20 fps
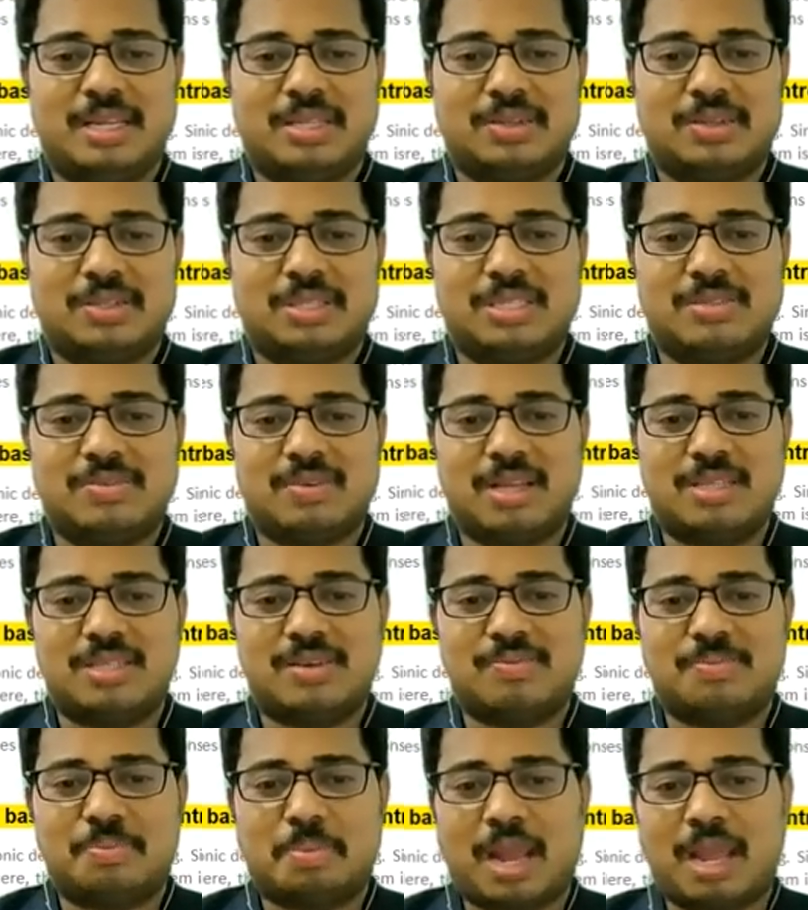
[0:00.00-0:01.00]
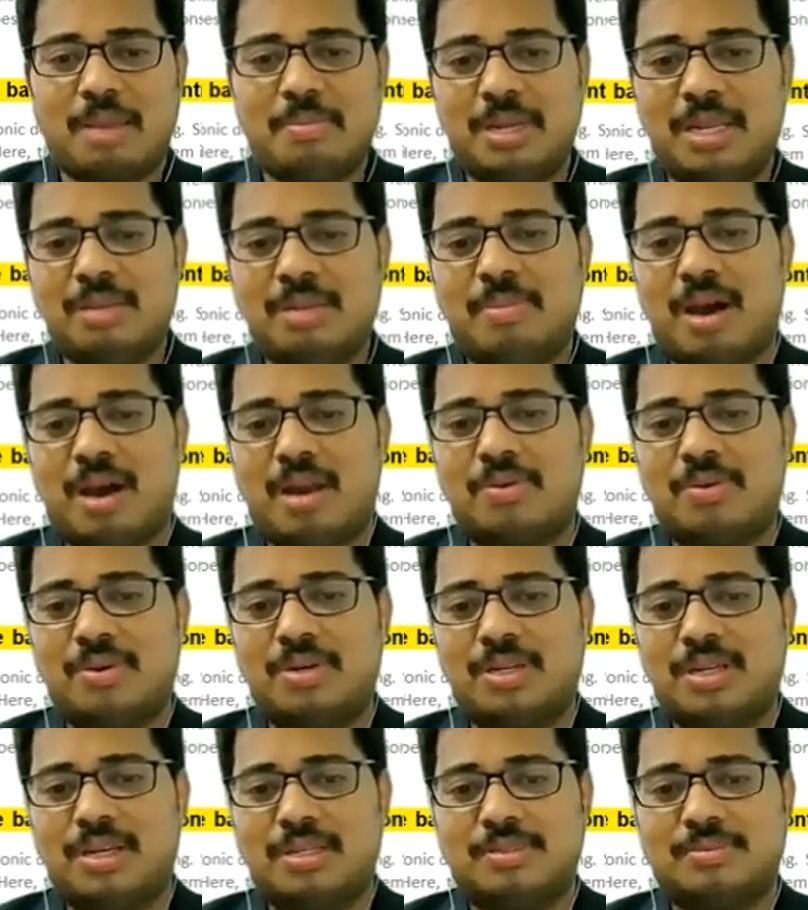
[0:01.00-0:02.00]
So this was the primary
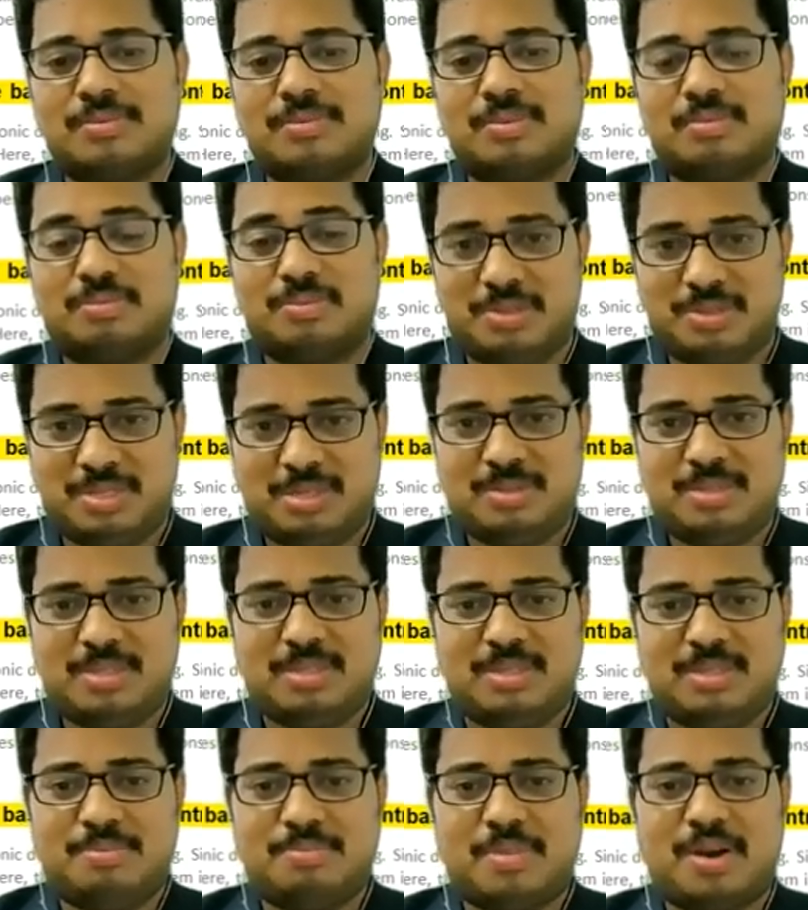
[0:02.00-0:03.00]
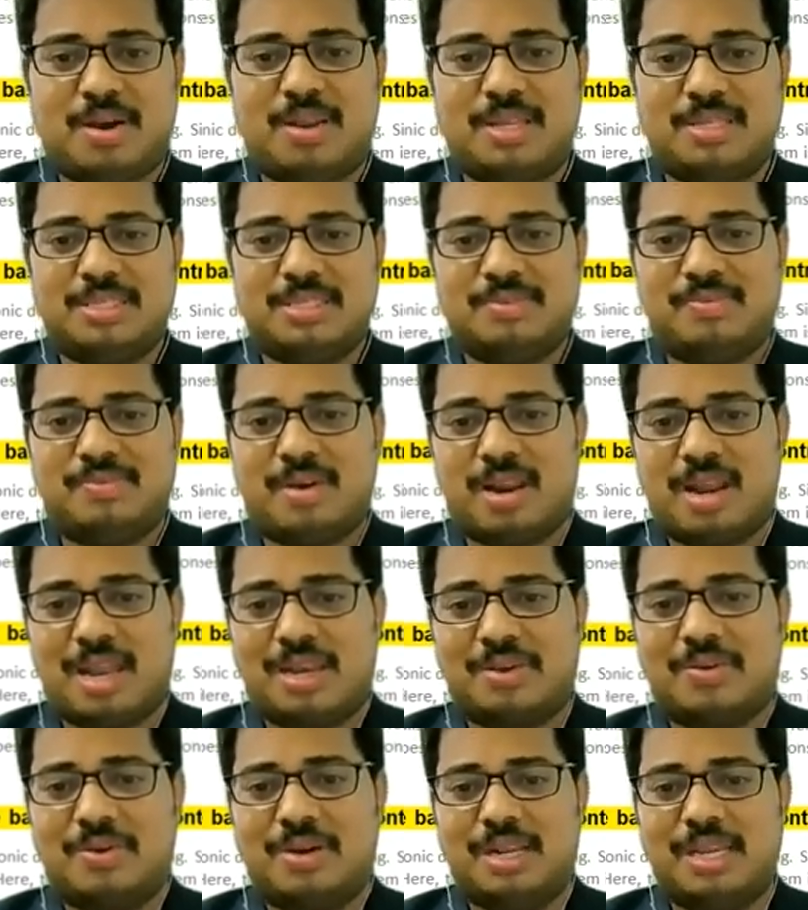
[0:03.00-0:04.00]
barcode uh, symbology for
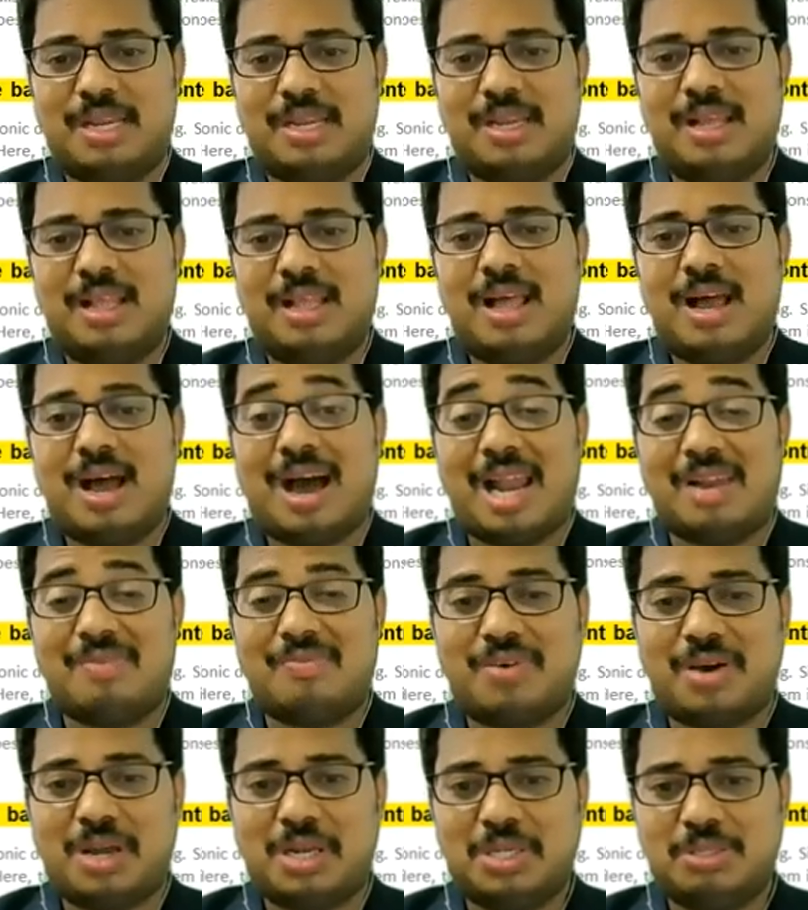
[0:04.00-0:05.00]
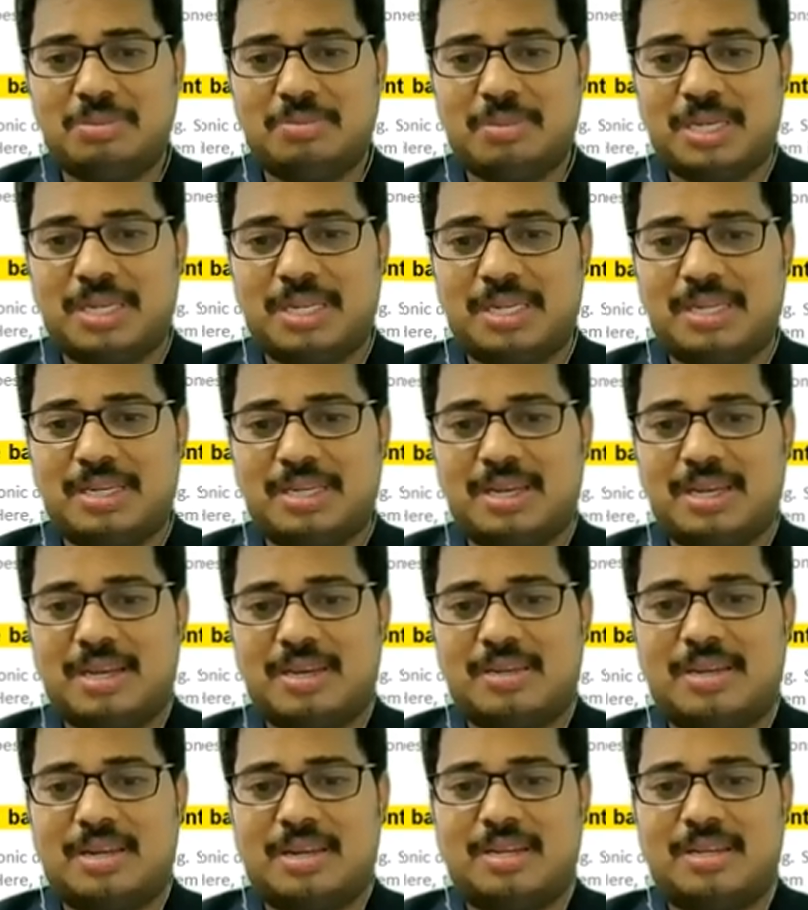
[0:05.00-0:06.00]
encoding alphanumeric uh,
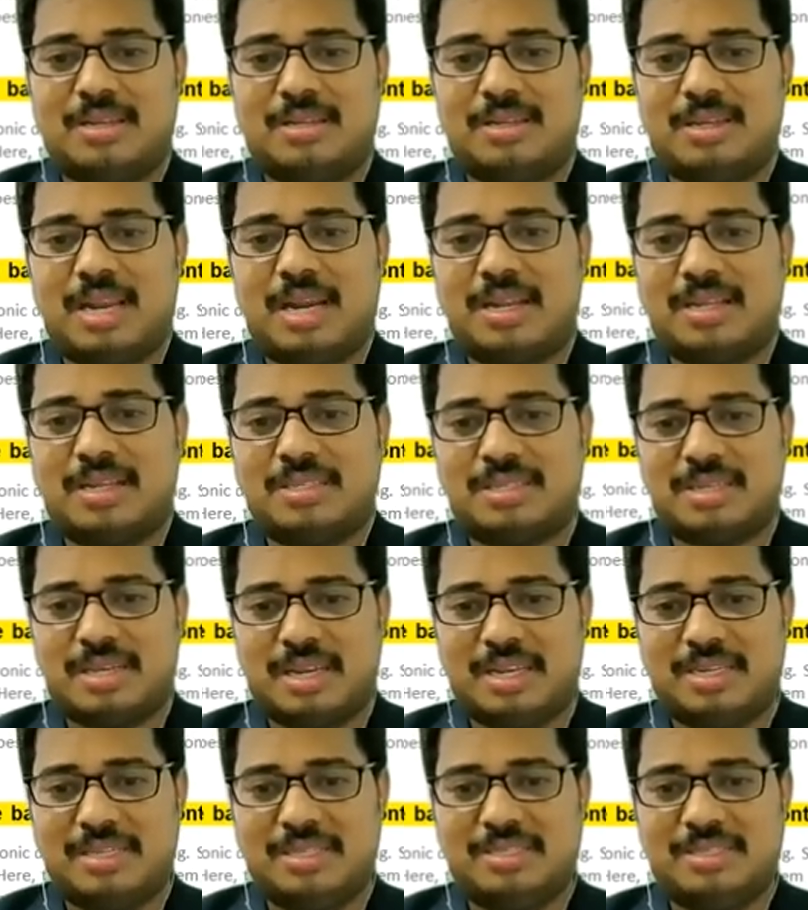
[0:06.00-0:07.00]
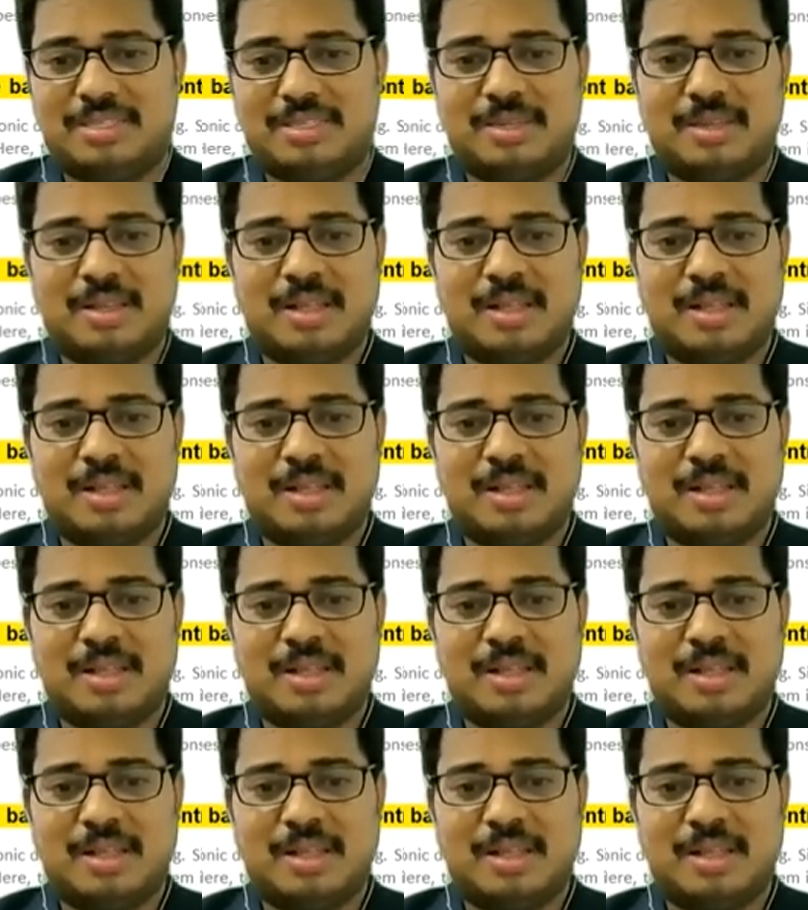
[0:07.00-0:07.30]
uh, data strings.